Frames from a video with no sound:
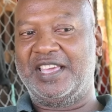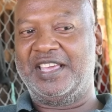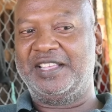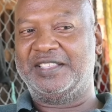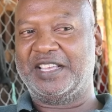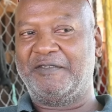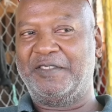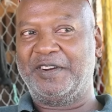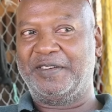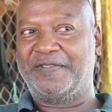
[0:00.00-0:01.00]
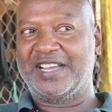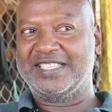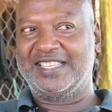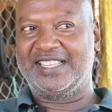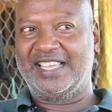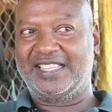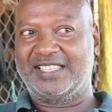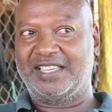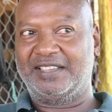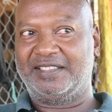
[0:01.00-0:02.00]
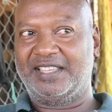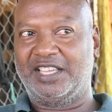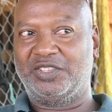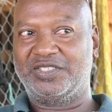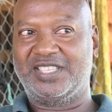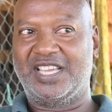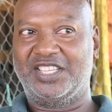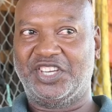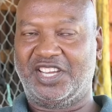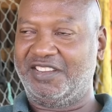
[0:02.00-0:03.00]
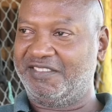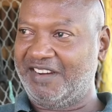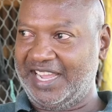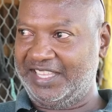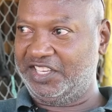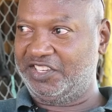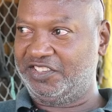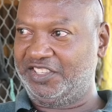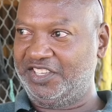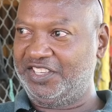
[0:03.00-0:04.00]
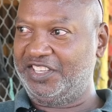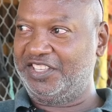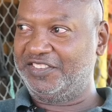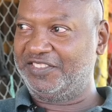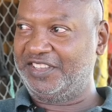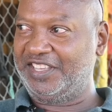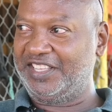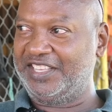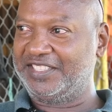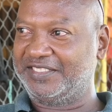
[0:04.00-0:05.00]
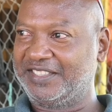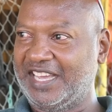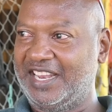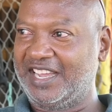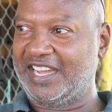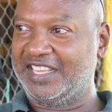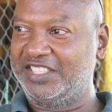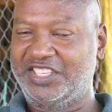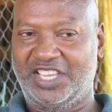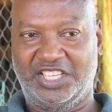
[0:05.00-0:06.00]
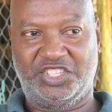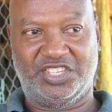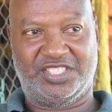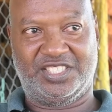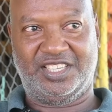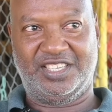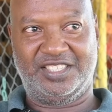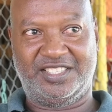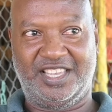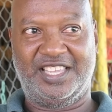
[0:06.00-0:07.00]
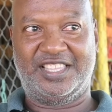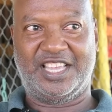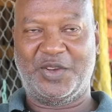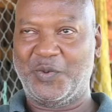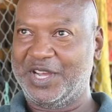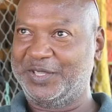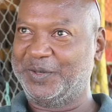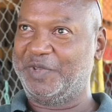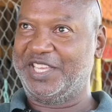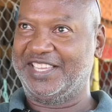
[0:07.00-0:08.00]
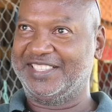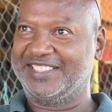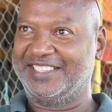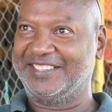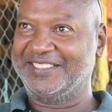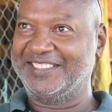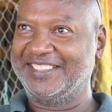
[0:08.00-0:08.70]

it's a very fascinating thing to see a jockey ride, you know. You know, it's kind of contagious, so you see it and you want to be it, you know.